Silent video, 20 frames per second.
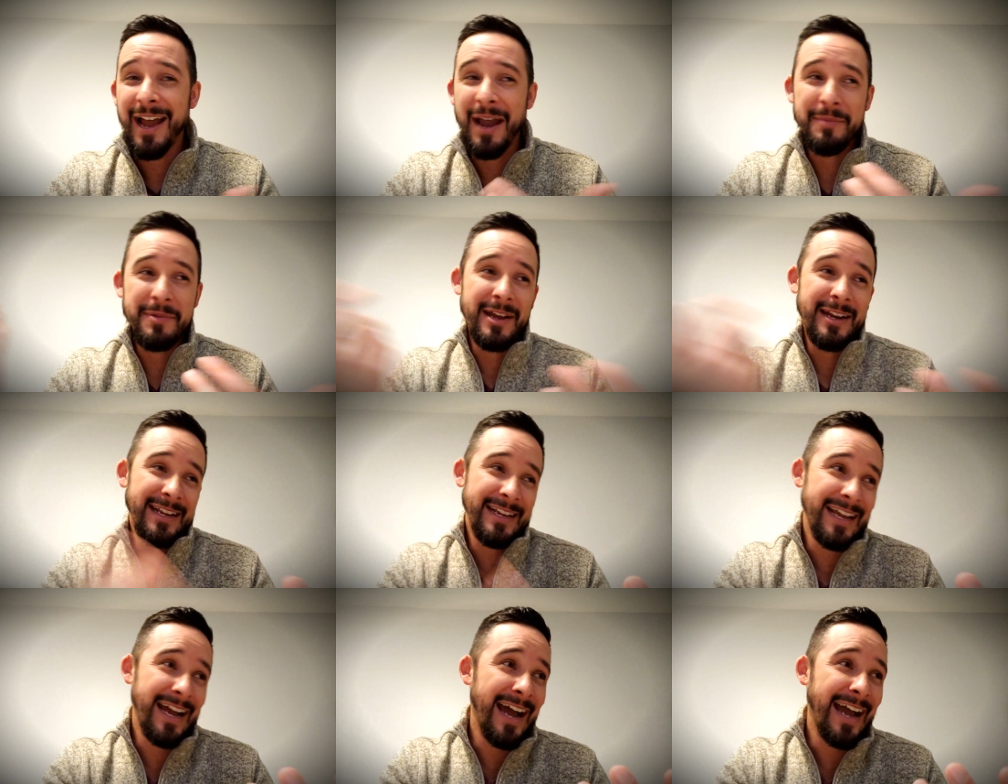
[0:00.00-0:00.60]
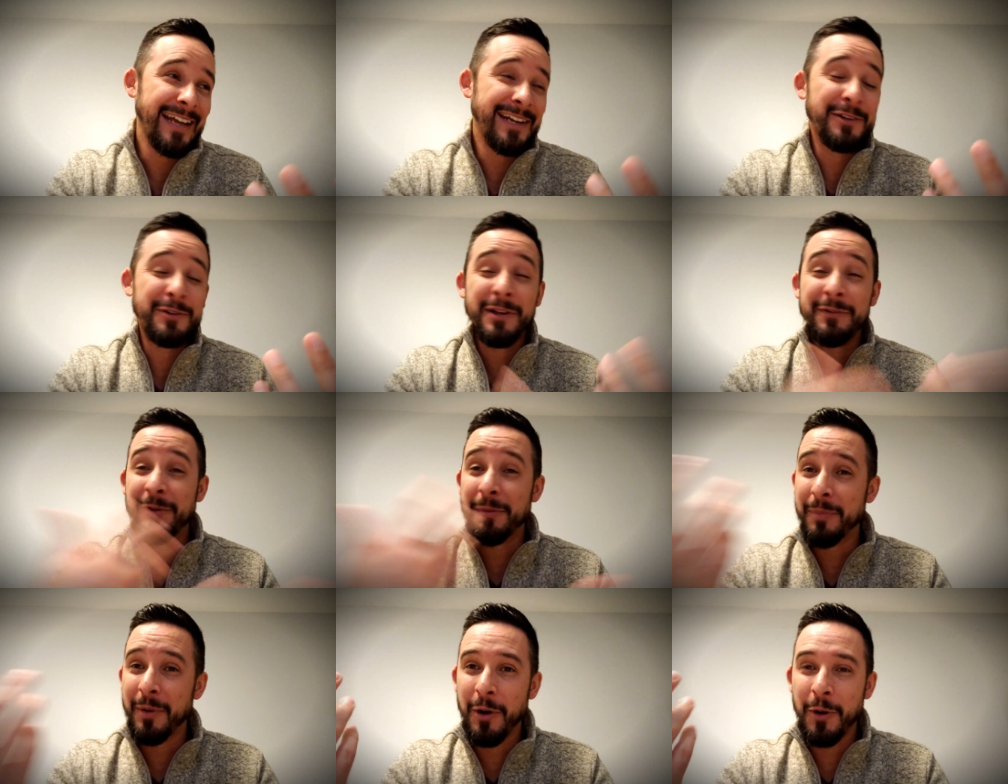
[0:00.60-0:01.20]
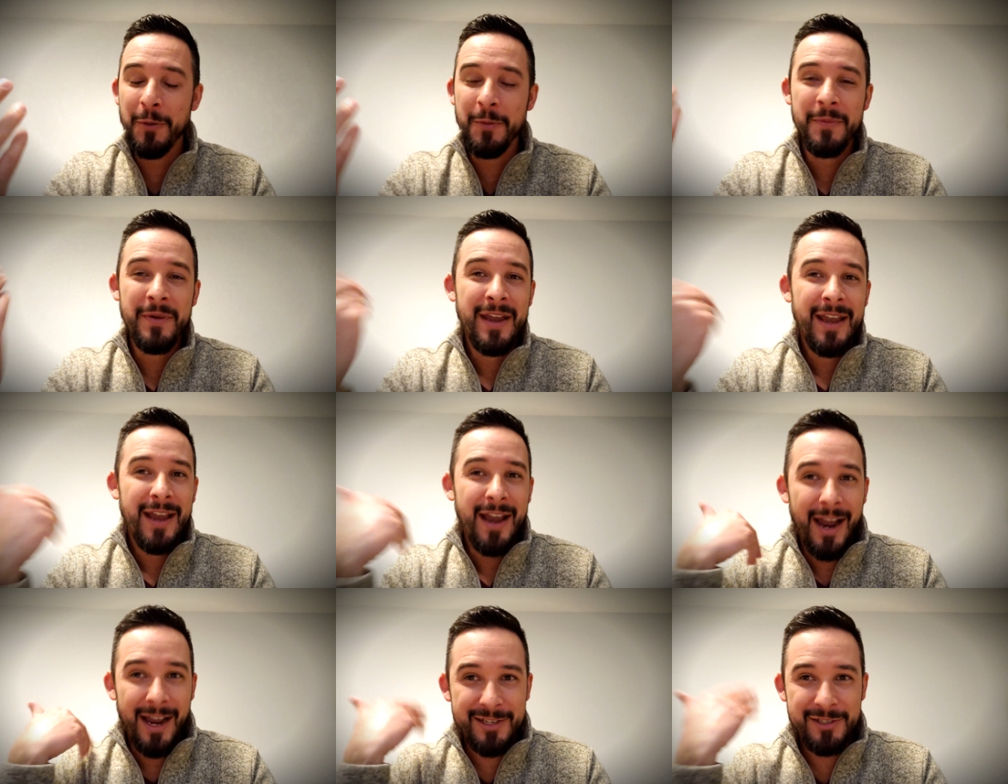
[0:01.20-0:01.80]
I'm not a guide. I don't have a boat.
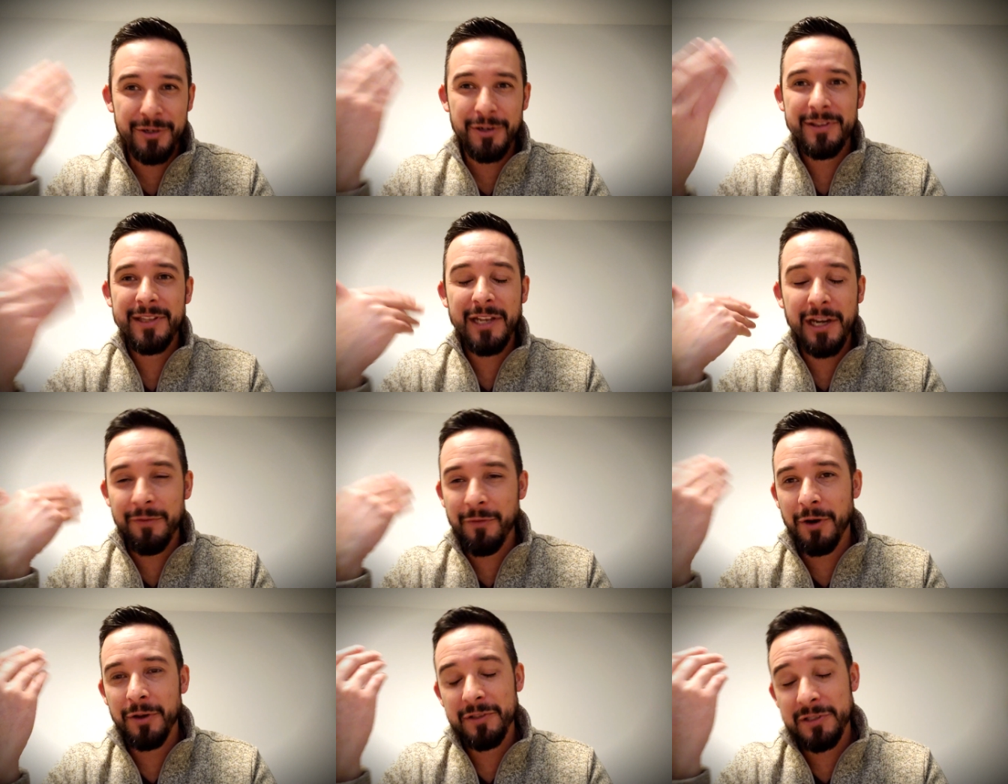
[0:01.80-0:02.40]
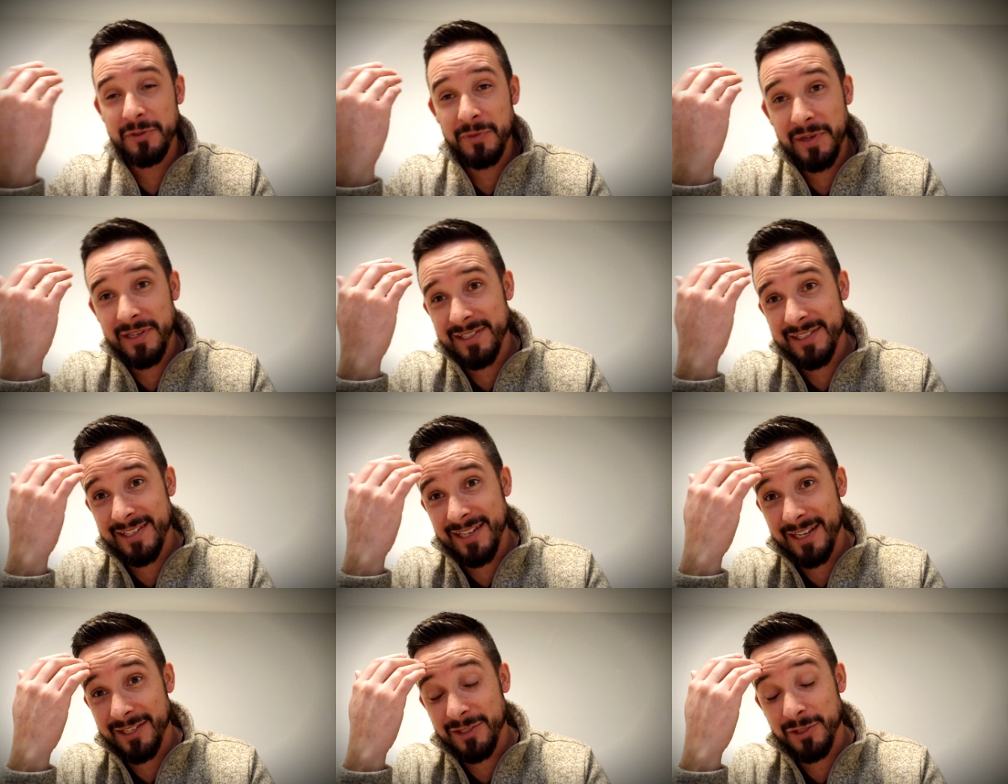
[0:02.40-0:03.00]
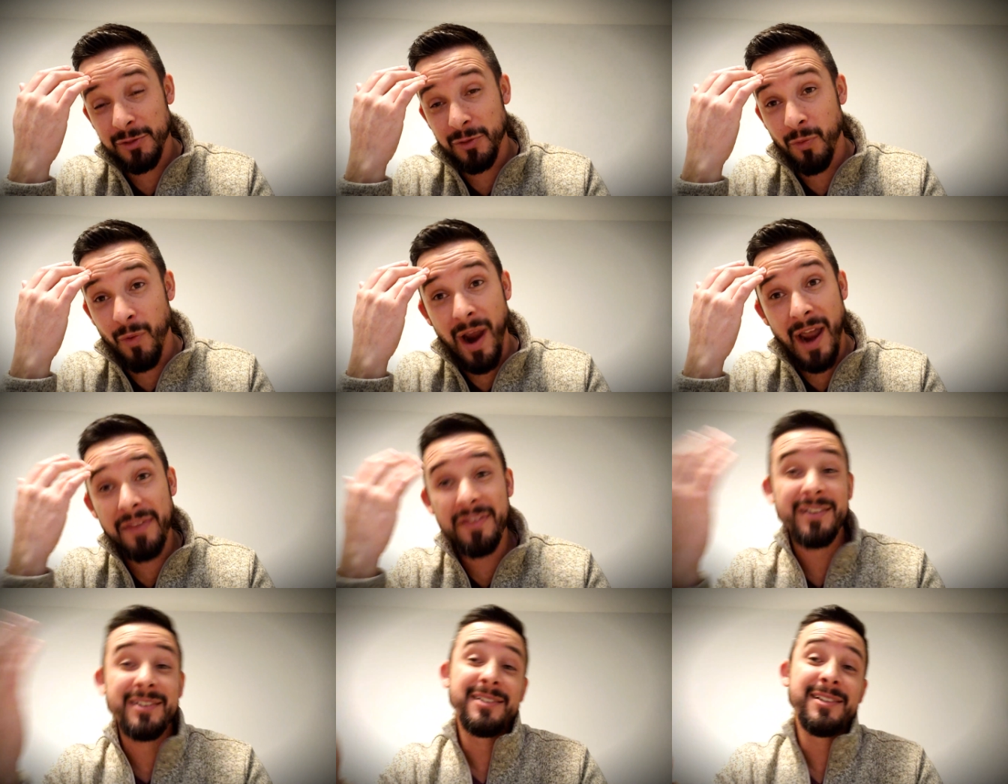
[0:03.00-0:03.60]
I started thinking of all these reasons as to
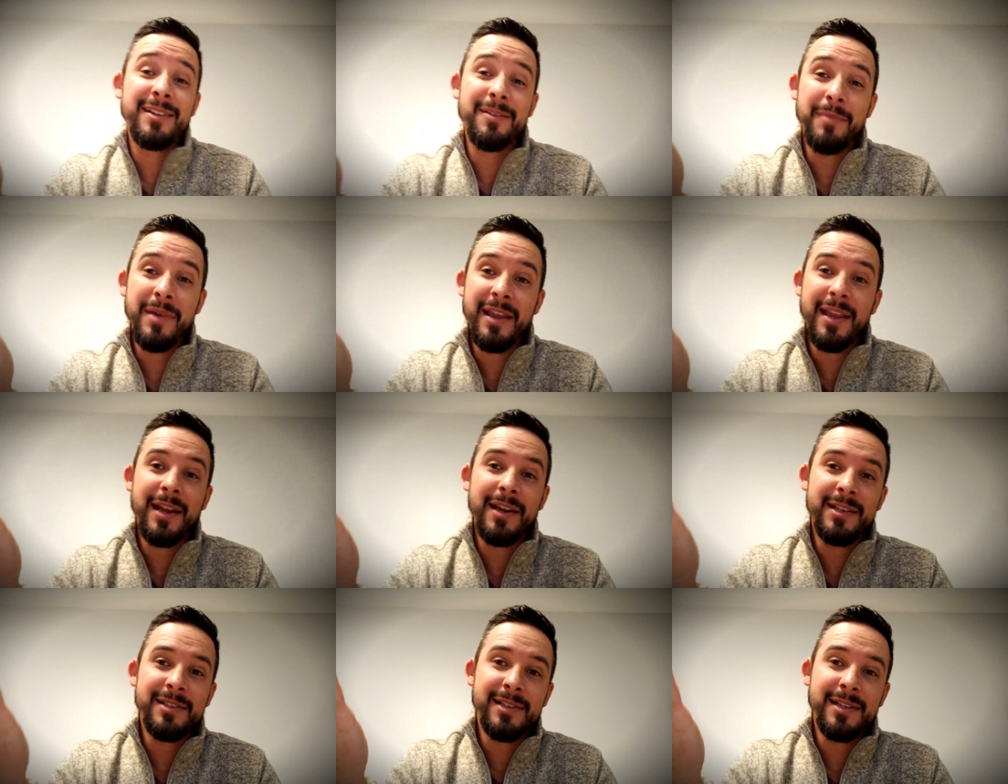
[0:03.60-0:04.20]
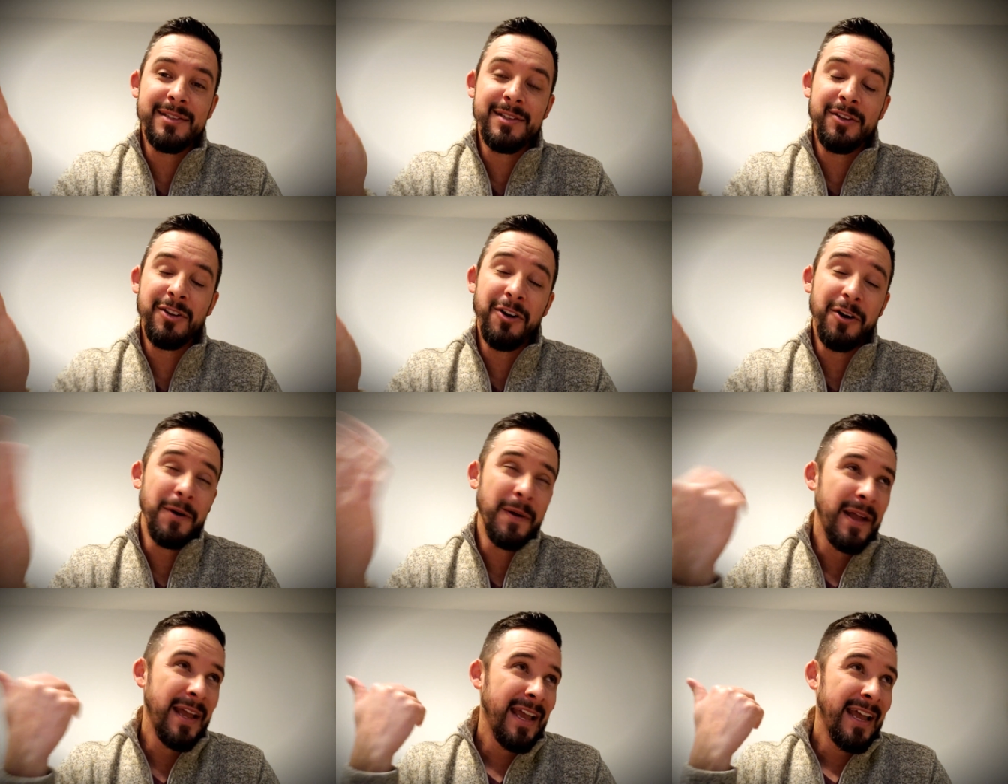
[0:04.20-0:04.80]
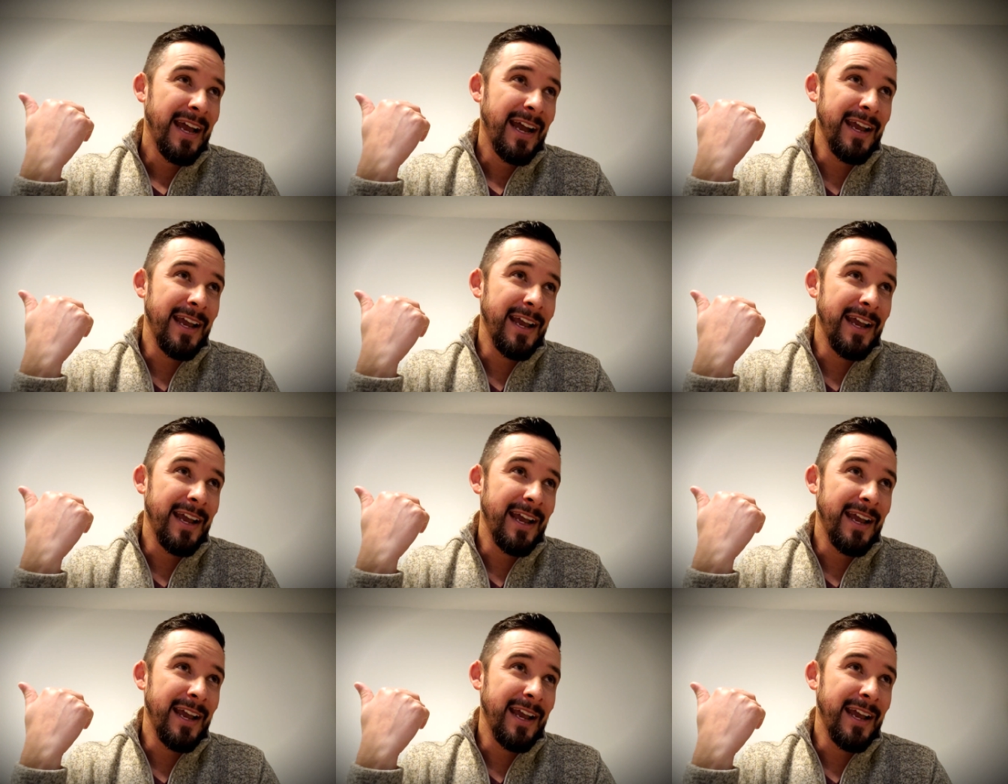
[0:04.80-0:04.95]
why this didn't make any sense at all.